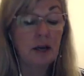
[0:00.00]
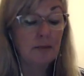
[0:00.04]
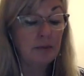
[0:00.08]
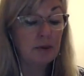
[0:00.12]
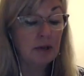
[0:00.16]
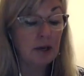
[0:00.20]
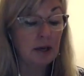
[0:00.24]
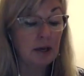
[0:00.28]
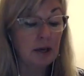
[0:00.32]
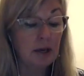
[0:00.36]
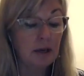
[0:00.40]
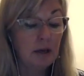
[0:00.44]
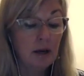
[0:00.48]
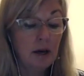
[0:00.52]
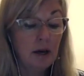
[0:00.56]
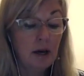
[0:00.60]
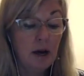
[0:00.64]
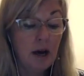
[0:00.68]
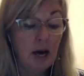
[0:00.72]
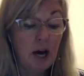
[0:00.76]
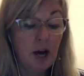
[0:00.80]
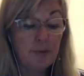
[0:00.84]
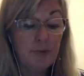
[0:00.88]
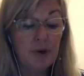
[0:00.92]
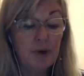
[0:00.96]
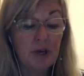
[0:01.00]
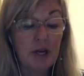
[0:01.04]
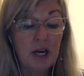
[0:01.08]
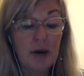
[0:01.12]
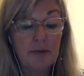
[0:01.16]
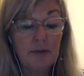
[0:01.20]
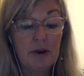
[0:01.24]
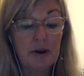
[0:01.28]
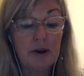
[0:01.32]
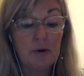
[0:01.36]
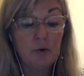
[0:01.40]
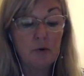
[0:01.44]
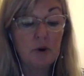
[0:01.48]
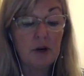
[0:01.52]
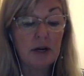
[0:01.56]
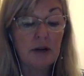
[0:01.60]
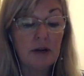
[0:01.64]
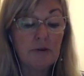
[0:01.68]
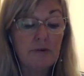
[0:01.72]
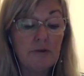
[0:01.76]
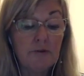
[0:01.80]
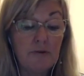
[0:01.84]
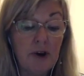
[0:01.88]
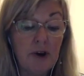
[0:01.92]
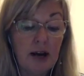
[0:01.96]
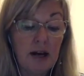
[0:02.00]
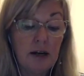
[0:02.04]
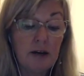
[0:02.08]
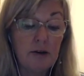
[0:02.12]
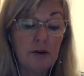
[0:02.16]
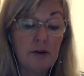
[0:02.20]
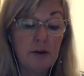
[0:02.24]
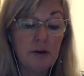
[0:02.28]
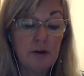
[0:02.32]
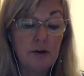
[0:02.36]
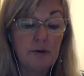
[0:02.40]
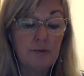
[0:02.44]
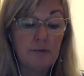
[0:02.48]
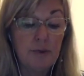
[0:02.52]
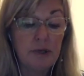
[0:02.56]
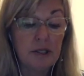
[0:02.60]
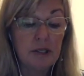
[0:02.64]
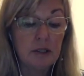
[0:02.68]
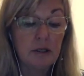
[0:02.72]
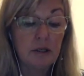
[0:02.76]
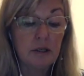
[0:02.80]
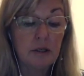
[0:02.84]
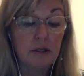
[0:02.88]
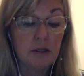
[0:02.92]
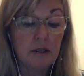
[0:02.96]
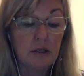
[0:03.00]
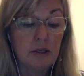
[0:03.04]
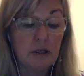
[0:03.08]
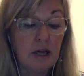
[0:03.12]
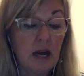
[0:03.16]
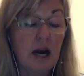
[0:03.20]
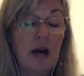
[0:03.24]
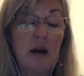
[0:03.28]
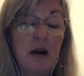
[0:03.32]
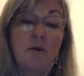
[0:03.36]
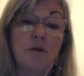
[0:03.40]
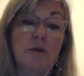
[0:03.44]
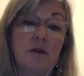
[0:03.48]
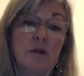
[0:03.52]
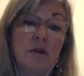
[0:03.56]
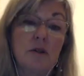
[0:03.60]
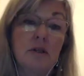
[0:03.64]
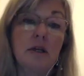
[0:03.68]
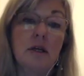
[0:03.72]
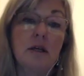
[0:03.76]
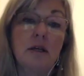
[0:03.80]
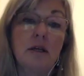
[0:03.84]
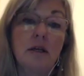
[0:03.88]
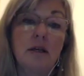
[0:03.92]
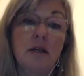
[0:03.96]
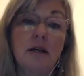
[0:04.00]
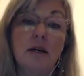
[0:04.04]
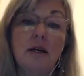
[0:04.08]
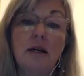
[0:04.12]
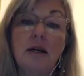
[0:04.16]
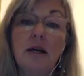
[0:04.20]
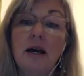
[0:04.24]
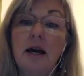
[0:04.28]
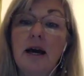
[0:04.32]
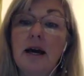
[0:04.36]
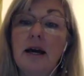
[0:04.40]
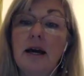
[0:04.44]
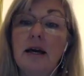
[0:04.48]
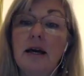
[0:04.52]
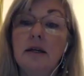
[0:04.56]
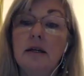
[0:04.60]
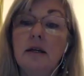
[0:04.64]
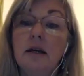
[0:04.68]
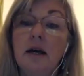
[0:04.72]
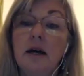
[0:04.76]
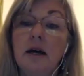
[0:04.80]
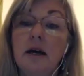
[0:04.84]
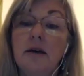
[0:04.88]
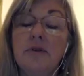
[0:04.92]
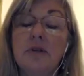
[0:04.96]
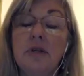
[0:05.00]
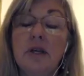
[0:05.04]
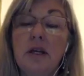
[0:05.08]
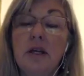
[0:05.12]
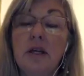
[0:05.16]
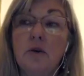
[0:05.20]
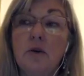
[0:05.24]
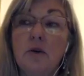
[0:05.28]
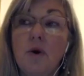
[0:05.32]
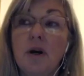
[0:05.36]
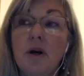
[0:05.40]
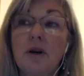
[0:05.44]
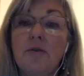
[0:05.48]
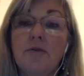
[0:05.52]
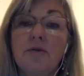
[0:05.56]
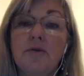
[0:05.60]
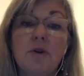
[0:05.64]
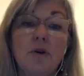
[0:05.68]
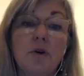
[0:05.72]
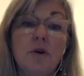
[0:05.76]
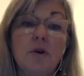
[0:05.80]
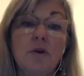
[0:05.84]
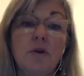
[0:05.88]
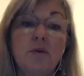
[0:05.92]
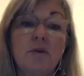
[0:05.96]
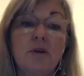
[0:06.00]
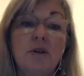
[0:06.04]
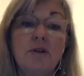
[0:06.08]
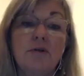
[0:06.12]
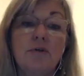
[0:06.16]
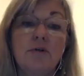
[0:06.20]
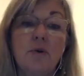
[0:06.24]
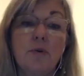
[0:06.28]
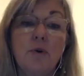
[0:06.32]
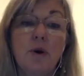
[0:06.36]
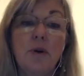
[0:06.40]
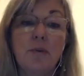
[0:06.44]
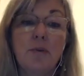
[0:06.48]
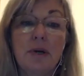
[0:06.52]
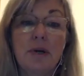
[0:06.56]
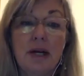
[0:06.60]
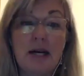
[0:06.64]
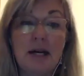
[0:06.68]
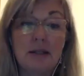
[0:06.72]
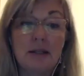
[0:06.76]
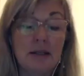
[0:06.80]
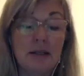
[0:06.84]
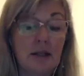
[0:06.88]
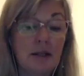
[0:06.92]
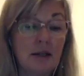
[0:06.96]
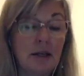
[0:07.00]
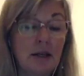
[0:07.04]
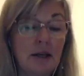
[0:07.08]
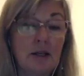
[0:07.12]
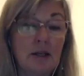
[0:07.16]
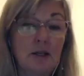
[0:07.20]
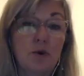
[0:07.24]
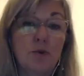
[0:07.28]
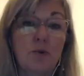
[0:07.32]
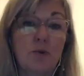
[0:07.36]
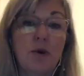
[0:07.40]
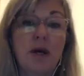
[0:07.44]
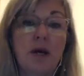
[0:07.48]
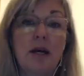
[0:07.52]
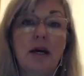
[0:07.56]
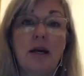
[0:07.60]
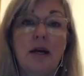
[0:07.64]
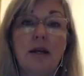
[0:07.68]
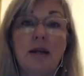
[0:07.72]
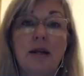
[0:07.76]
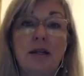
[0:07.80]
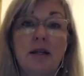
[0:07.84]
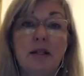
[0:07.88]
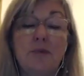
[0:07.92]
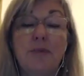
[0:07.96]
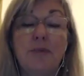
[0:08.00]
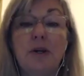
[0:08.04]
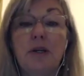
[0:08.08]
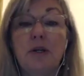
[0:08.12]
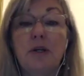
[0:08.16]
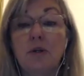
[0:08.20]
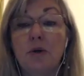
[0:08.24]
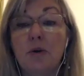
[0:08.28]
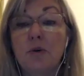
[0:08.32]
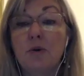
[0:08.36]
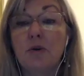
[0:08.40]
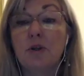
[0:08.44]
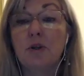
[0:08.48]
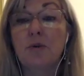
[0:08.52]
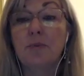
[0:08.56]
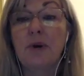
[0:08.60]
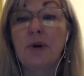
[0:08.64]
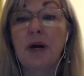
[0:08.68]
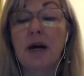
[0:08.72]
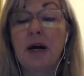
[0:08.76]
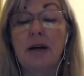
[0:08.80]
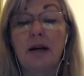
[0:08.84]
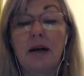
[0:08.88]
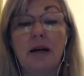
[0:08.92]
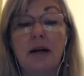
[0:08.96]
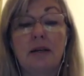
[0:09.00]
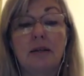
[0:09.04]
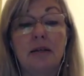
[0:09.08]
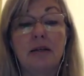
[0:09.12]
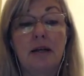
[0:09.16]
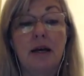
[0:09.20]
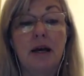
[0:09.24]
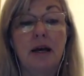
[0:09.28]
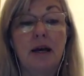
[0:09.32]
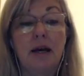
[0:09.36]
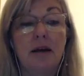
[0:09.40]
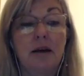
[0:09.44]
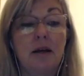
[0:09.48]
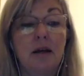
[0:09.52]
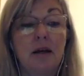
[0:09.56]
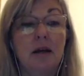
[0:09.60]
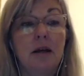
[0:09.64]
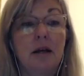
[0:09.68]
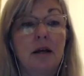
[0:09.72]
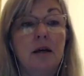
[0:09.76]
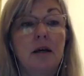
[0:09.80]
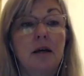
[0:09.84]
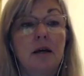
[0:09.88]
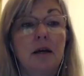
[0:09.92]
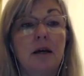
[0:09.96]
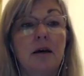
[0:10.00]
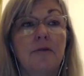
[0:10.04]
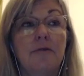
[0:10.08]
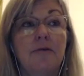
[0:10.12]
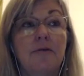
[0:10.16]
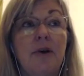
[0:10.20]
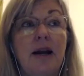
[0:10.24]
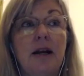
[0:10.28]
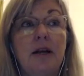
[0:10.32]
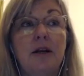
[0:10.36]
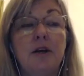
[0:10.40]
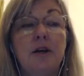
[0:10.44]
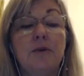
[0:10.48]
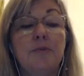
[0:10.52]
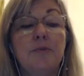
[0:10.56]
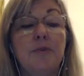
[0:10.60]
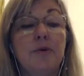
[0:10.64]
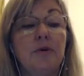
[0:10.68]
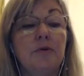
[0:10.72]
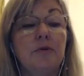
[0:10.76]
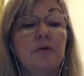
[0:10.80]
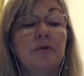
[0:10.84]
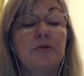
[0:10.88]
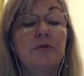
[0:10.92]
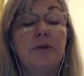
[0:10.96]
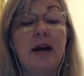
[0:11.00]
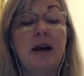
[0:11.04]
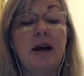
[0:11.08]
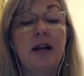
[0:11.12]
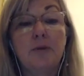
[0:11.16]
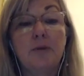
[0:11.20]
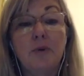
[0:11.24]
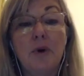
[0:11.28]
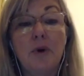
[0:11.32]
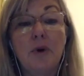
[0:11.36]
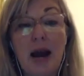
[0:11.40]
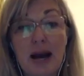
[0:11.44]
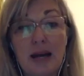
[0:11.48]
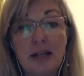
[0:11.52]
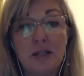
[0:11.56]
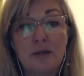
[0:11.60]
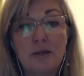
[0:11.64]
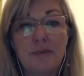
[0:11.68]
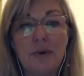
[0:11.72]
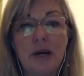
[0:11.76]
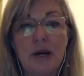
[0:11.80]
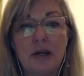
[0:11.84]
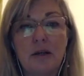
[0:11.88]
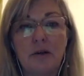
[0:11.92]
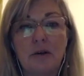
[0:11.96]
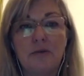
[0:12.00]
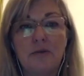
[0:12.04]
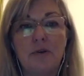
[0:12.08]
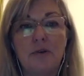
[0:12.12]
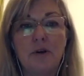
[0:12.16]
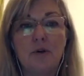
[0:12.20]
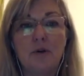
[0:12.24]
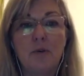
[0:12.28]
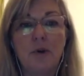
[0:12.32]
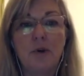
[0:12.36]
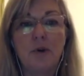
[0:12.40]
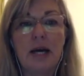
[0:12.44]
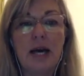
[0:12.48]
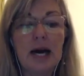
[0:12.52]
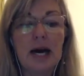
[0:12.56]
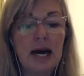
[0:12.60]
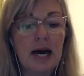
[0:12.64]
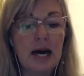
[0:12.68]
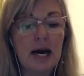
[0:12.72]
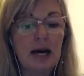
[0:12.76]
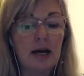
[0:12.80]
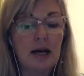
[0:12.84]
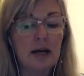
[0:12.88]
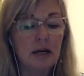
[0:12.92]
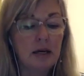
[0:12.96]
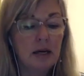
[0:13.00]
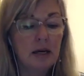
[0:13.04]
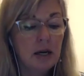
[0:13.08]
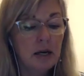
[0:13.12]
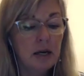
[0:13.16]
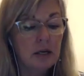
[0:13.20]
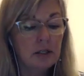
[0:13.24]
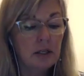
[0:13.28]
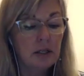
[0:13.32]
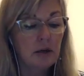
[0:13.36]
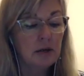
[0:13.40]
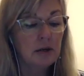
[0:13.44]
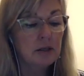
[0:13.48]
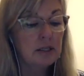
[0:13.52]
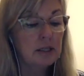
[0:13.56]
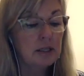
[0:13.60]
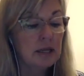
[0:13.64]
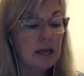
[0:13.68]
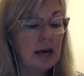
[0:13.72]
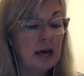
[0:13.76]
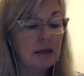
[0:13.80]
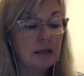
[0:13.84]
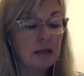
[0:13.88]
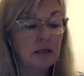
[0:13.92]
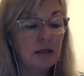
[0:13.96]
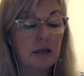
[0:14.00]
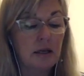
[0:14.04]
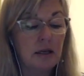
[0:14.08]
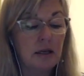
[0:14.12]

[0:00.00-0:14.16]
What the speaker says: thing, are becoming really valued business currency. And I've seen quite a few different webinars and things where it's been talked about as a valuable aspect of who we are. So it's that